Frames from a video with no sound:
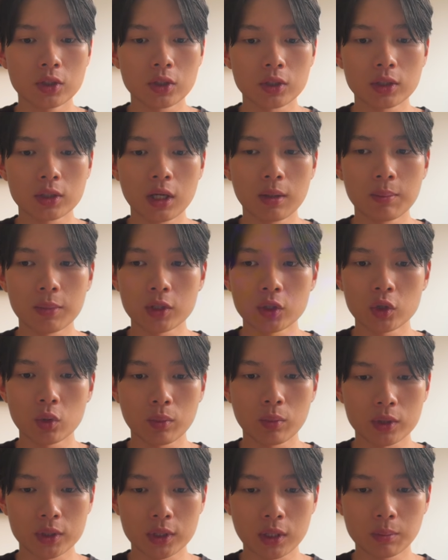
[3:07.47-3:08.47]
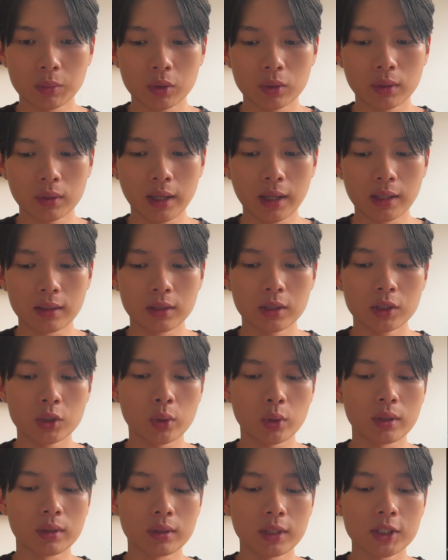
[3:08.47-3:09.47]
just keep it super simple and
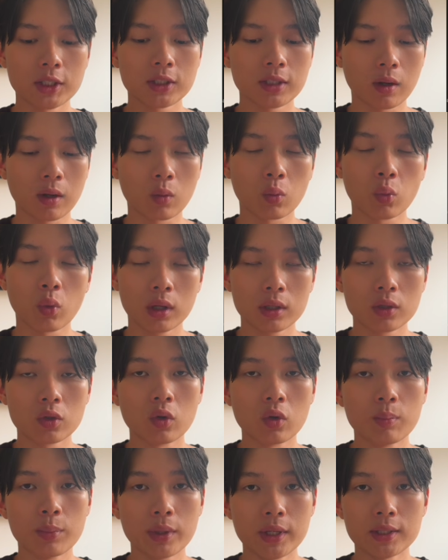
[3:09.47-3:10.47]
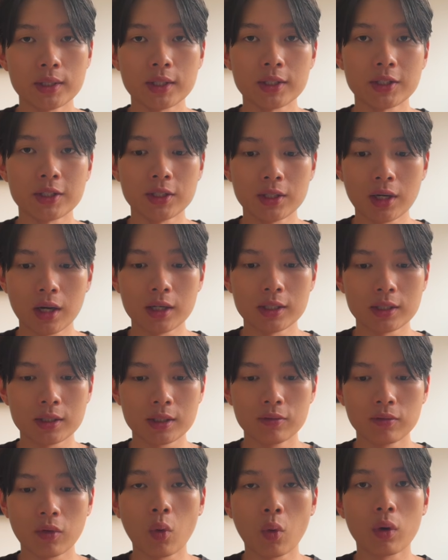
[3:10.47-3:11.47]
literally list out what your business does
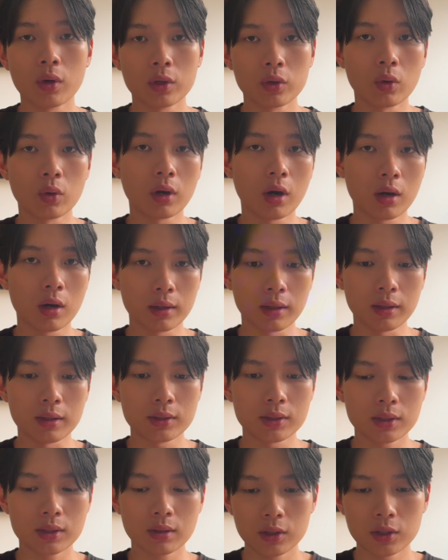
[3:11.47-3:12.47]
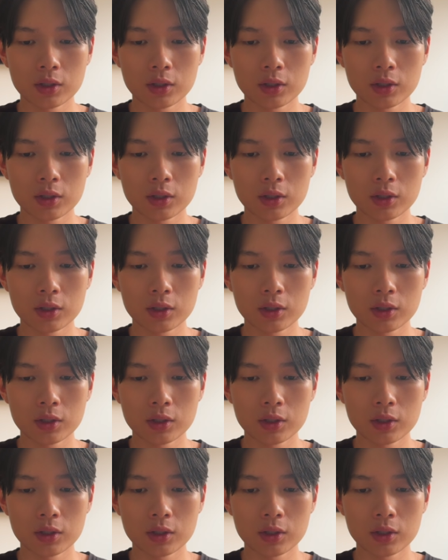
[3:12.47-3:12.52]
for your audience.